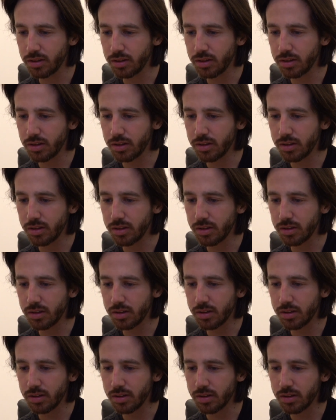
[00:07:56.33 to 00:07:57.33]
Uh, uh,
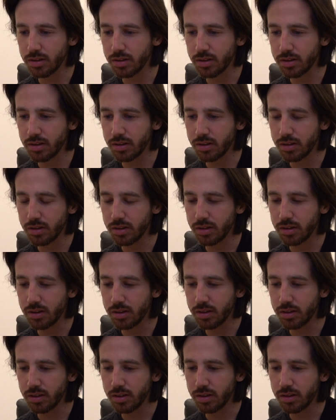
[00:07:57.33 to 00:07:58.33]

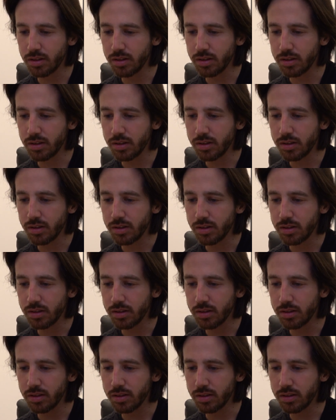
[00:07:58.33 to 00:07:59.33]
we we we
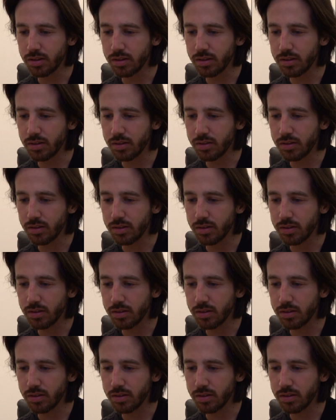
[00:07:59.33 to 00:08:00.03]
we support the